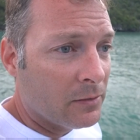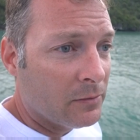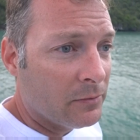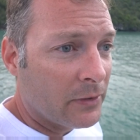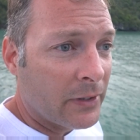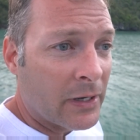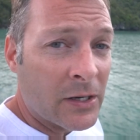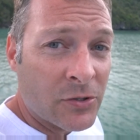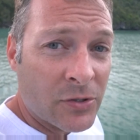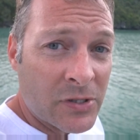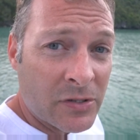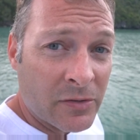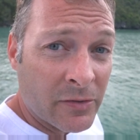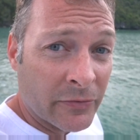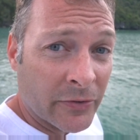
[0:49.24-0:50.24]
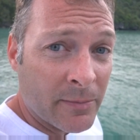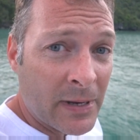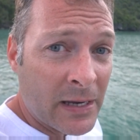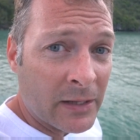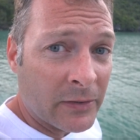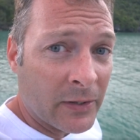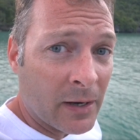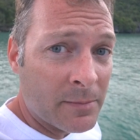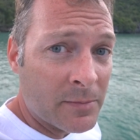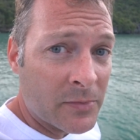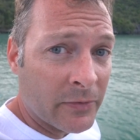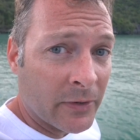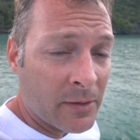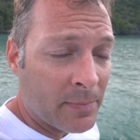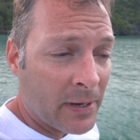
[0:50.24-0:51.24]
very interesting for me, at times
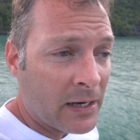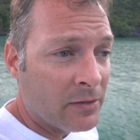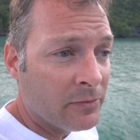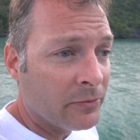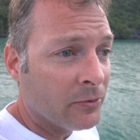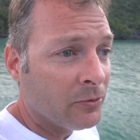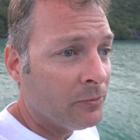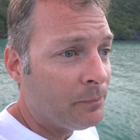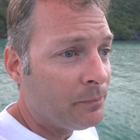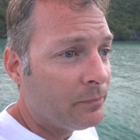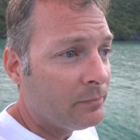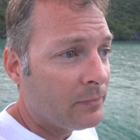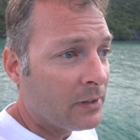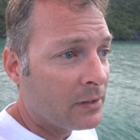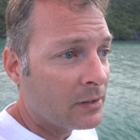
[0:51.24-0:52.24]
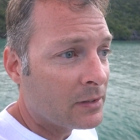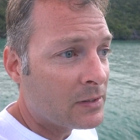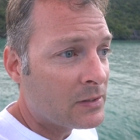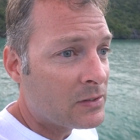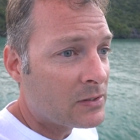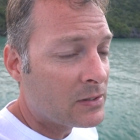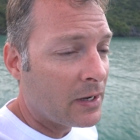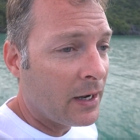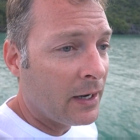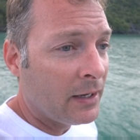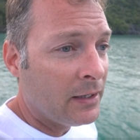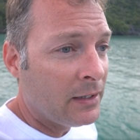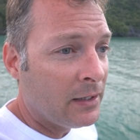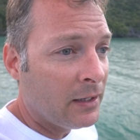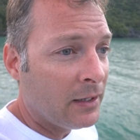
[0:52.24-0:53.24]
very painful, because I
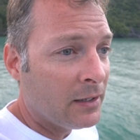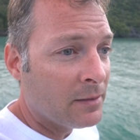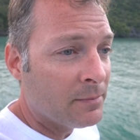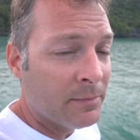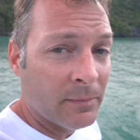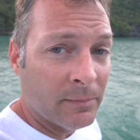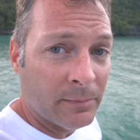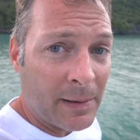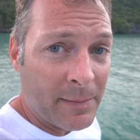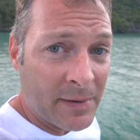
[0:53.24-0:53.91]
am by